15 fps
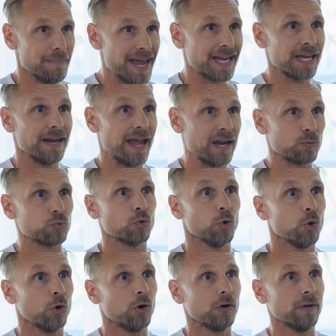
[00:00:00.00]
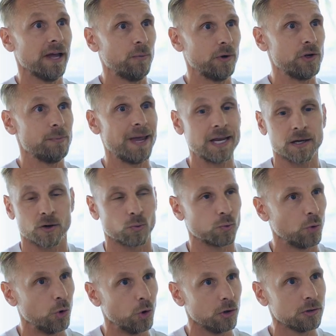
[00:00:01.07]
Make it a rule. And when you make it a
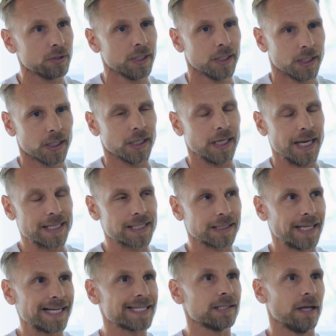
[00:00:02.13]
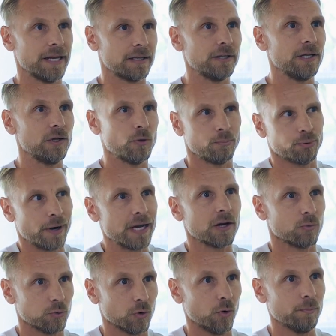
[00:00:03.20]
rule, it's less likely you break a
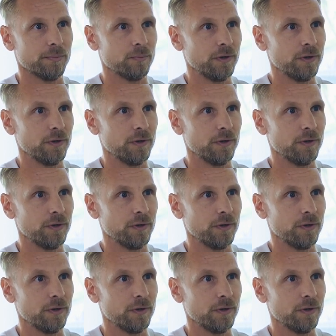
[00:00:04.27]
rule.